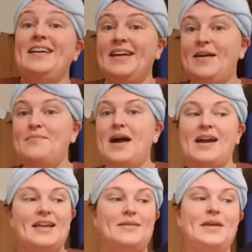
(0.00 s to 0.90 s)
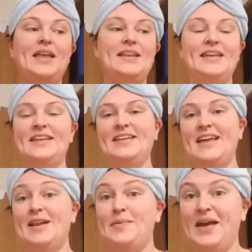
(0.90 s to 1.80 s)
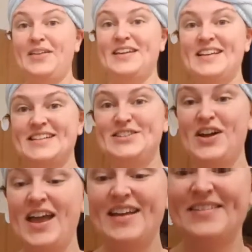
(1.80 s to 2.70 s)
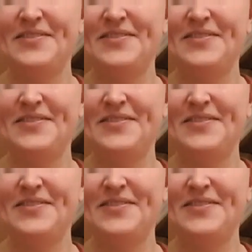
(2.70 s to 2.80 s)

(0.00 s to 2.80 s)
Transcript: Come back in a bit, it'll be all nice and dry.